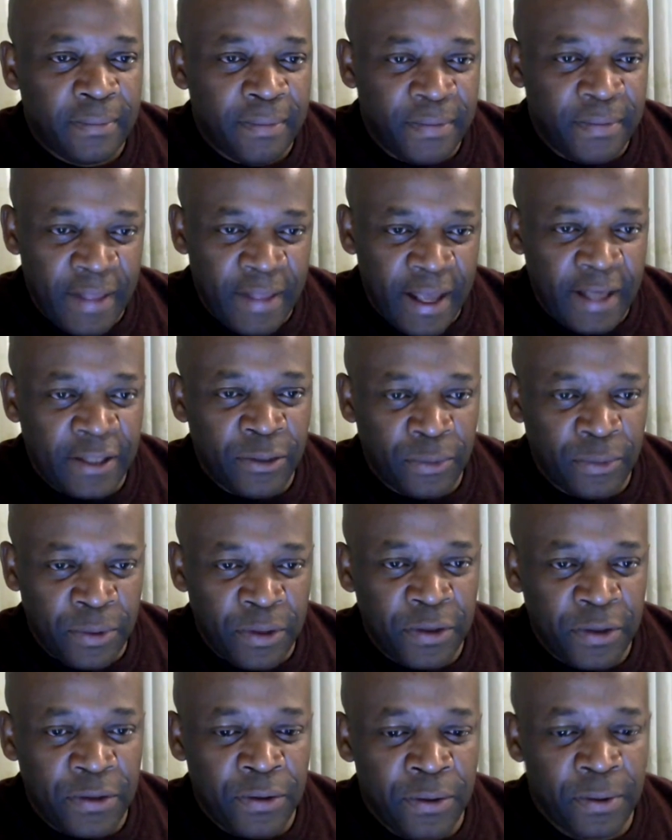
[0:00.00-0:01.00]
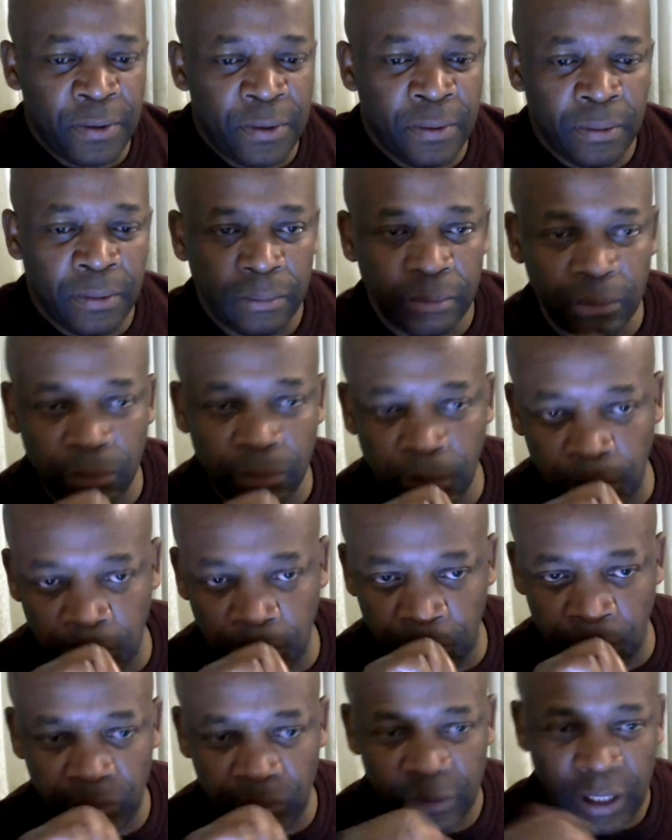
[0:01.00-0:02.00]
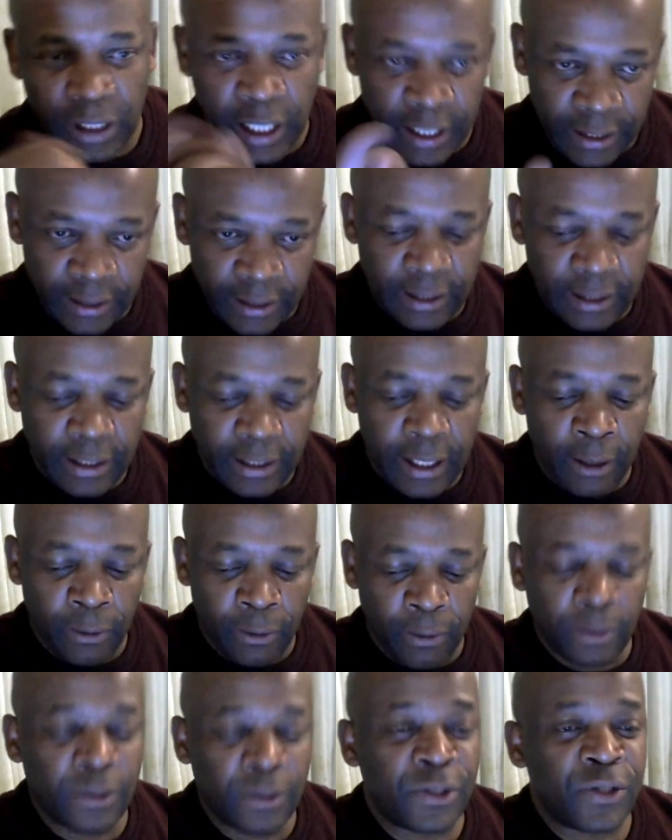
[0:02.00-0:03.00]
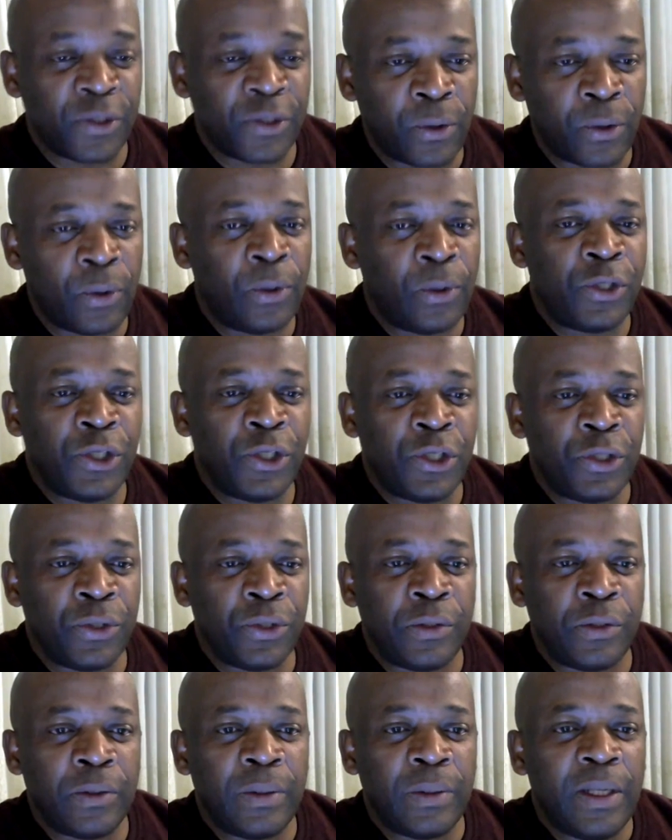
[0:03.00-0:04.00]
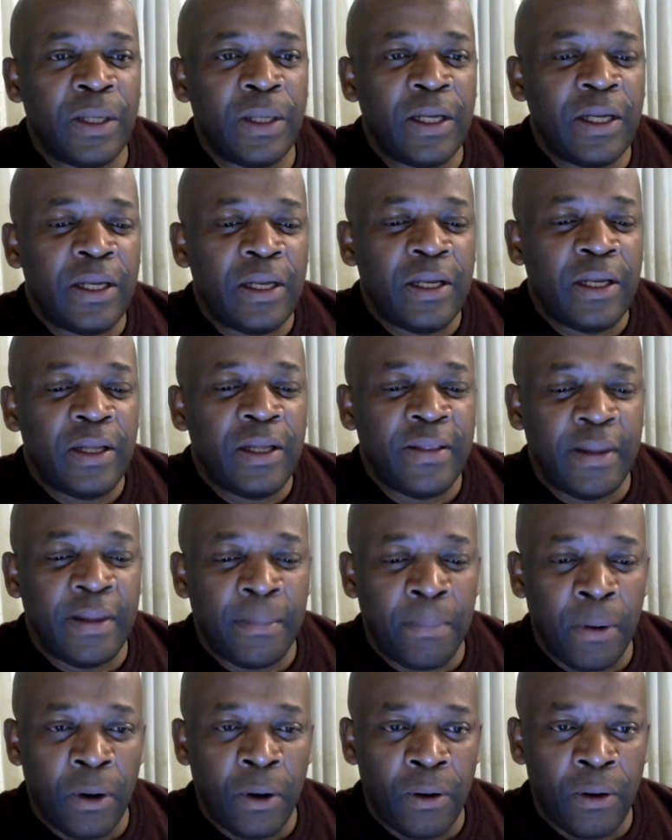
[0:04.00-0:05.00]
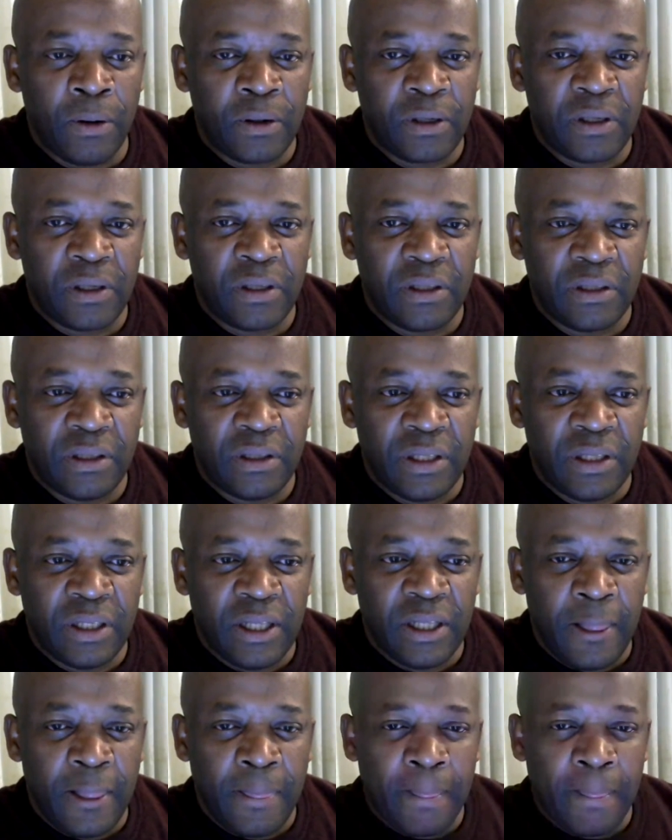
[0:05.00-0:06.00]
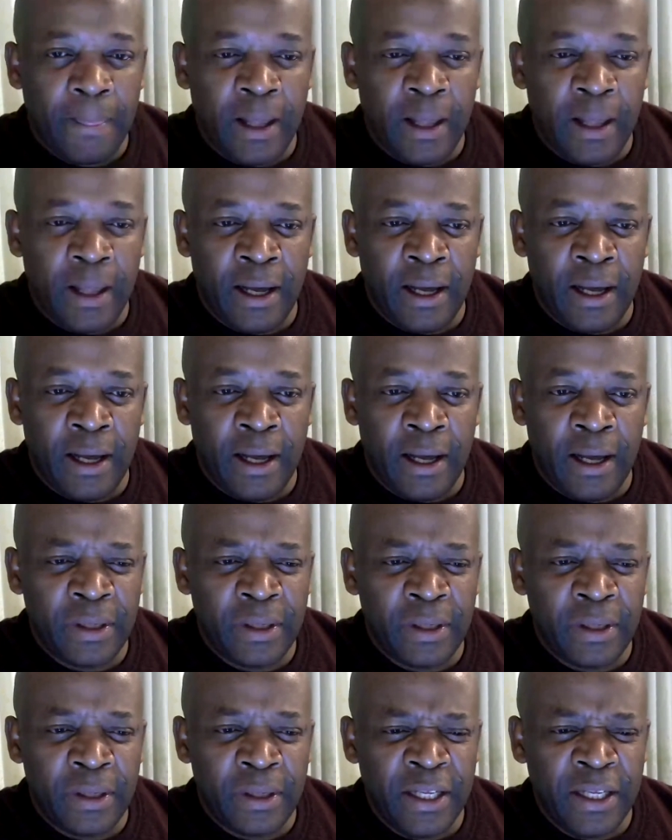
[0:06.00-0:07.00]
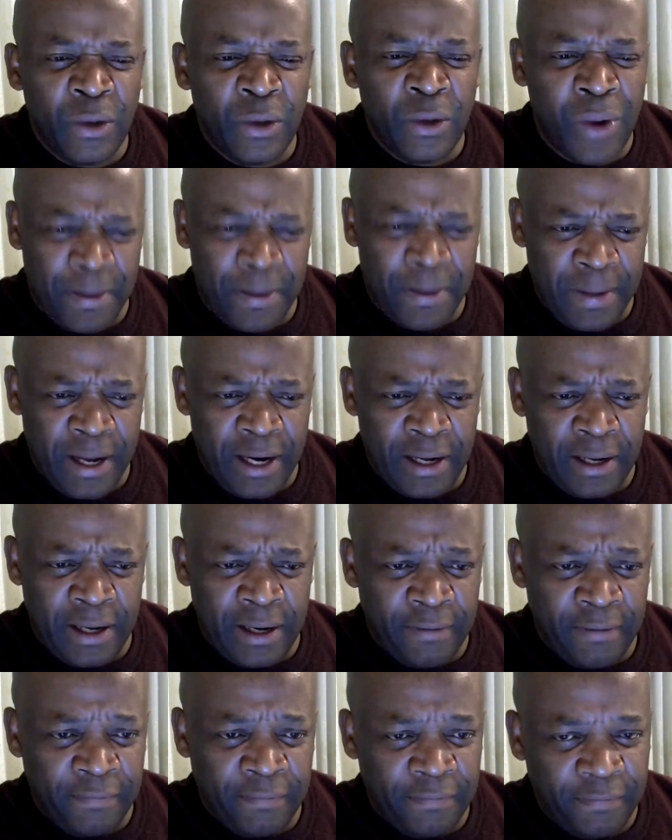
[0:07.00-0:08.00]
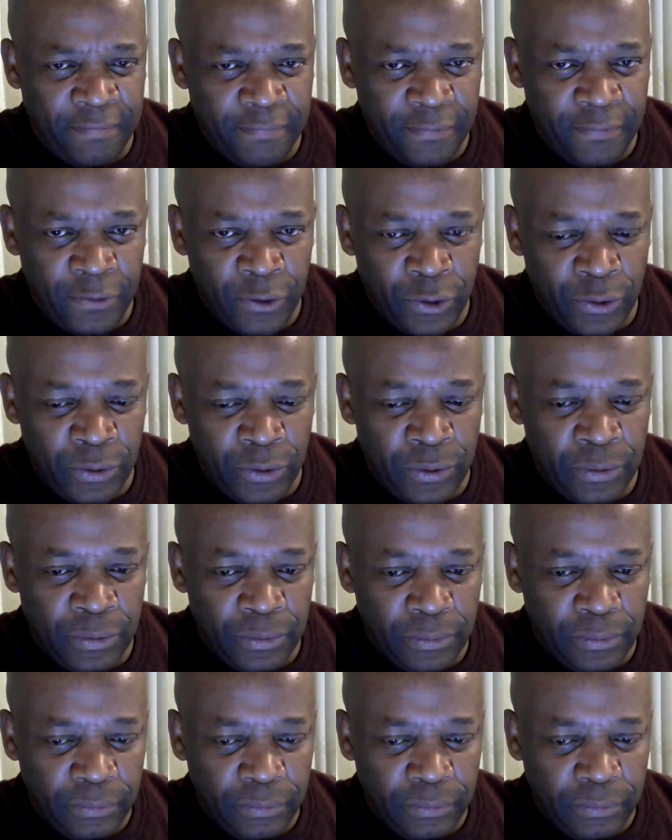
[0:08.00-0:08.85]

that with you. And I'll also go to the blog, only one paragraph to